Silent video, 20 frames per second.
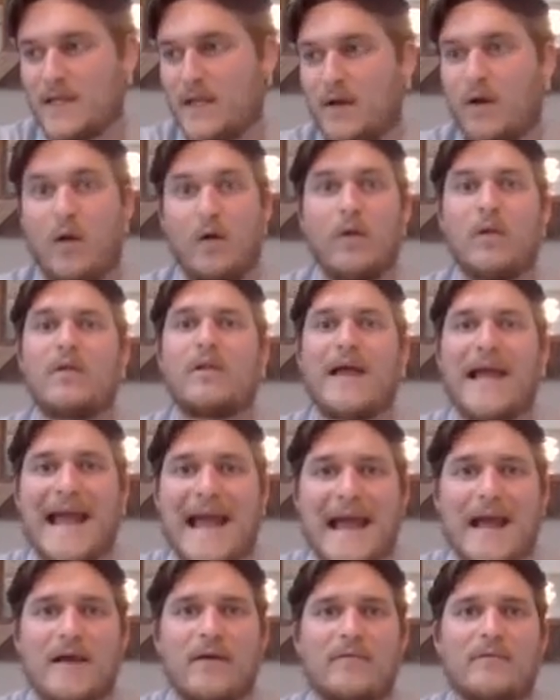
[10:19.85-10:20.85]
They all
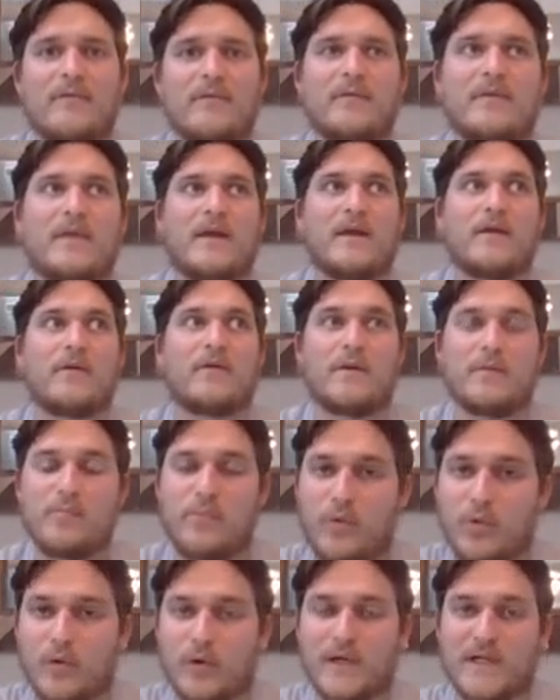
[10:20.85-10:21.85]
have their
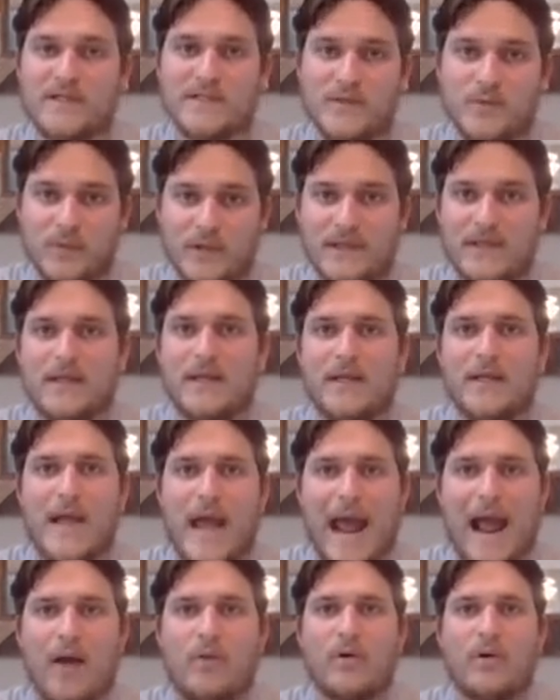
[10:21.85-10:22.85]
importance within
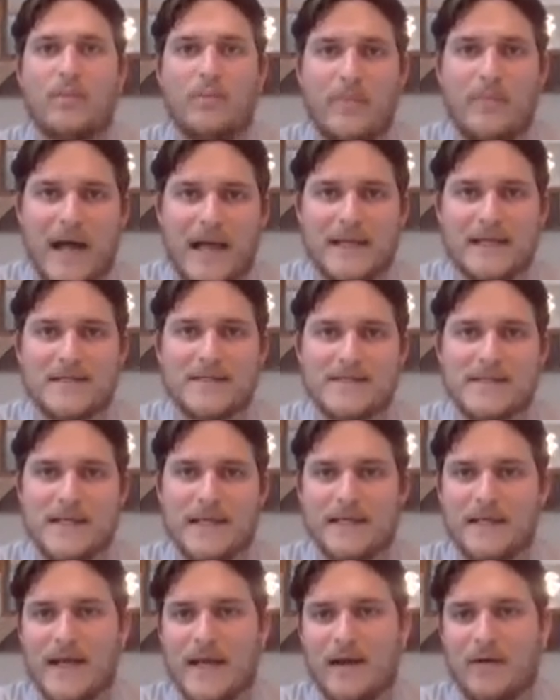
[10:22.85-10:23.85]
our bodies.
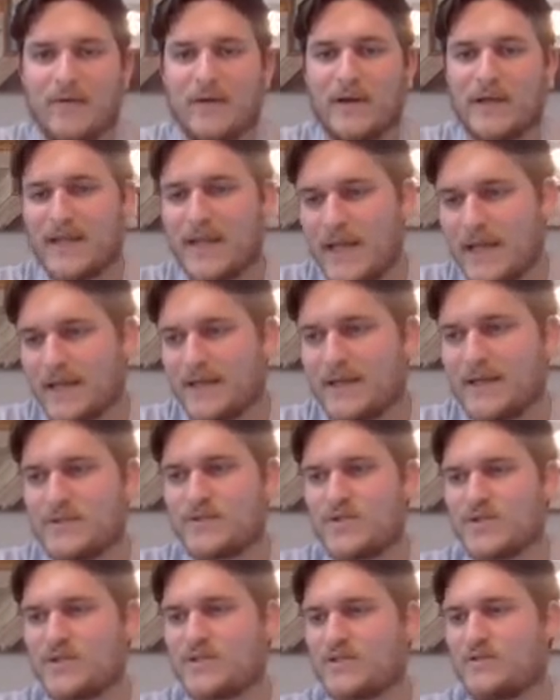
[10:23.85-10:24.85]
And now, again,
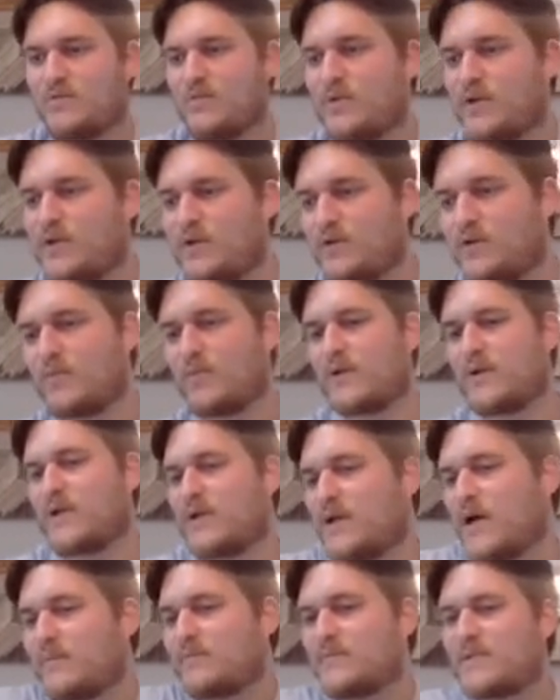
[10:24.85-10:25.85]
it just when
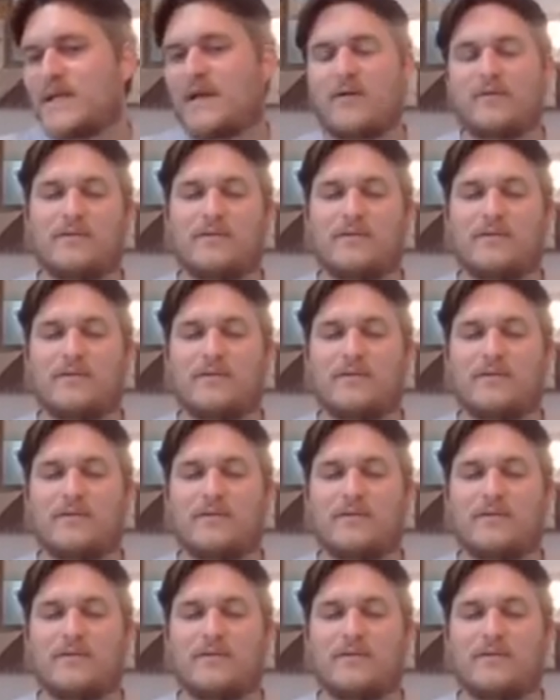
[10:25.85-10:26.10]
you come to health